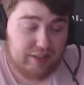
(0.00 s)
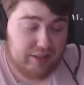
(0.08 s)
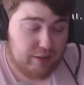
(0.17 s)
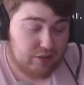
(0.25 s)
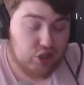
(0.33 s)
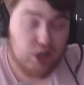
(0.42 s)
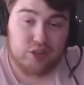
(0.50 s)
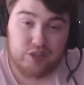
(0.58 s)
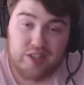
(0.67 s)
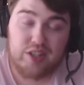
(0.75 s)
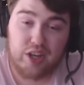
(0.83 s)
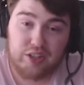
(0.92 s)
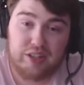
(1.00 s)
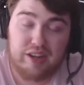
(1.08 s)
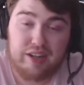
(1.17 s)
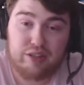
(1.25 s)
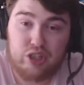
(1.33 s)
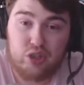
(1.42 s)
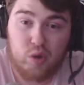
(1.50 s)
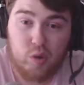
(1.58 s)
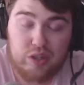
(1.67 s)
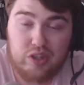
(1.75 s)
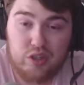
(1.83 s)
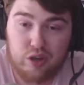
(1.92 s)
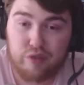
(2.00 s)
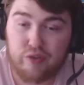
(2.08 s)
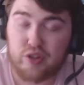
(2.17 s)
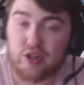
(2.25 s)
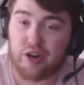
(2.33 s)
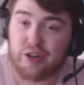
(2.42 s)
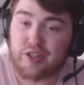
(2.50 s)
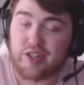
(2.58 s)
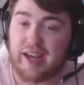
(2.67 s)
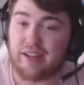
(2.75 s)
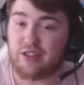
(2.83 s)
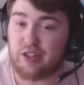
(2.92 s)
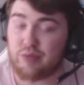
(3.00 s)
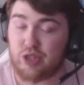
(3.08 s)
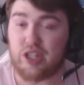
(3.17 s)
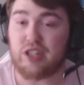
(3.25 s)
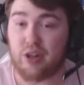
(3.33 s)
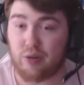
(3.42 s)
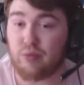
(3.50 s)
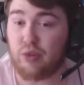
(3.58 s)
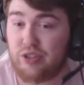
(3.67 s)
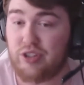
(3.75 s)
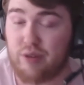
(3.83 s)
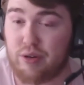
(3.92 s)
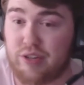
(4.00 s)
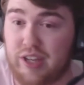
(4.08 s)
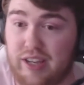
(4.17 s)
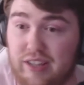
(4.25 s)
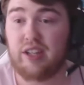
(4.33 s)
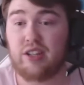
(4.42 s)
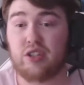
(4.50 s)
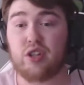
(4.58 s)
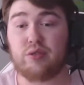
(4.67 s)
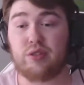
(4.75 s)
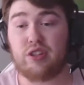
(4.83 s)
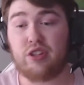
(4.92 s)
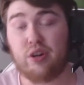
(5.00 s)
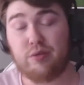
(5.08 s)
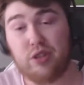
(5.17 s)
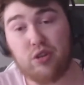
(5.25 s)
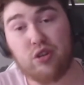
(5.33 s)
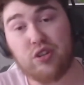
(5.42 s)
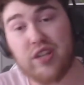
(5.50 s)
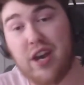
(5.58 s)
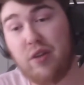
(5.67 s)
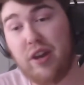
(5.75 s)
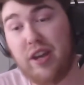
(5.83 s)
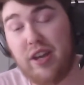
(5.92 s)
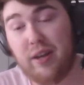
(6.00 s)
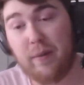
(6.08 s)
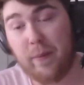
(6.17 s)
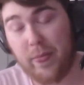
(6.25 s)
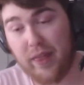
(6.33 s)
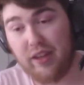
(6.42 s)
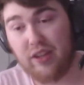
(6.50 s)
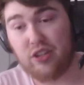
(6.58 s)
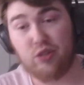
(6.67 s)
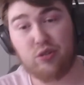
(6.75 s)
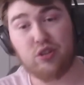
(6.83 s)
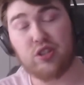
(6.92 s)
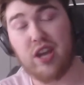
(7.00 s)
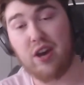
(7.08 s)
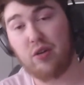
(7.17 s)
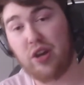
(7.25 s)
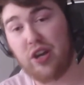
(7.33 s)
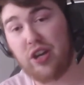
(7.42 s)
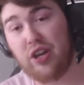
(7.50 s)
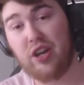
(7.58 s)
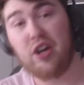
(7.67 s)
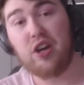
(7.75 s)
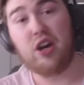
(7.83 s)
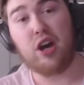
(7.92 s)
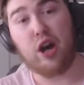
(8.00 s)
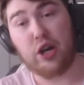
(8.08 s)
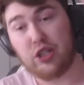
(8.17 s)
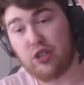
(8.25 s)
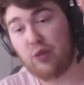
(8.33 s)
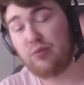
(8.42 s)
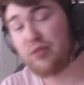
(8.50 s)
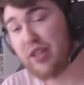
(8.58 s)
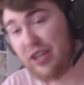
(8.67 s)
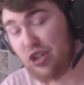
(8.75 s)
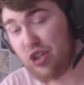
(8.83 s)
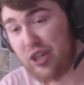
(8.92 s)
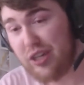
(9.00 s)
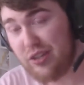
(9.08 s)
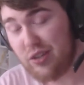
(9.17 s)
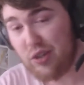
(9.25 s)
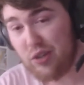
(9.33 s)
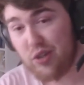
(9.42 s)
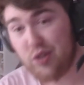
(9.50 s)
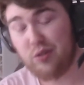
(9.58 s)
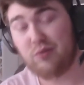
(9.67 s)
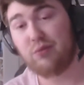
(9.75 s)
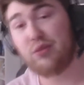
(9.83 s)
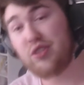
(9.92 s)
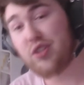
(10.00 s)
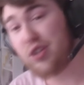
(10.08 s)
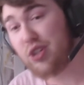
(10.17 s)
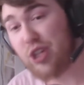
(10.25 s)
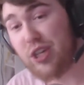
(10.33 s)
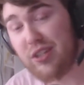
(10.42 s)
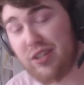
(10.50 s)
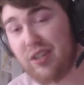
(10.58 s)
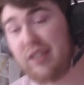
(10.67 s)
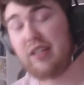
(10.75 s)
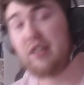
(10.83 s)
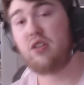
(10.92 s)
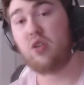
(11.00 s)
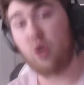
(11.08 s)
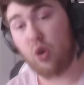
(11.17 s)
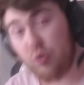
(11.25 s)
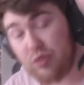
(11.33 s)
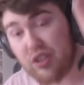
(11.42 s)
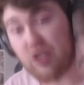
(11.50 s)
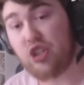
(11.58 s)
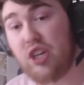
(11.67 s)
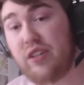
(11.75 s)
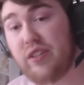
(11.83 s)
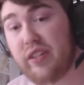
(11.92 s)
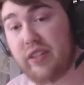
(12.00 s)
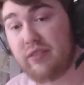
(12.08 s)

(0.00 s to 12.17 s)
chances are they're actually talking to other guys and she don't want you, okay? So, you know what you should tell her? You should tell her, I don't date cheaters. Once a cheater, always a cheater.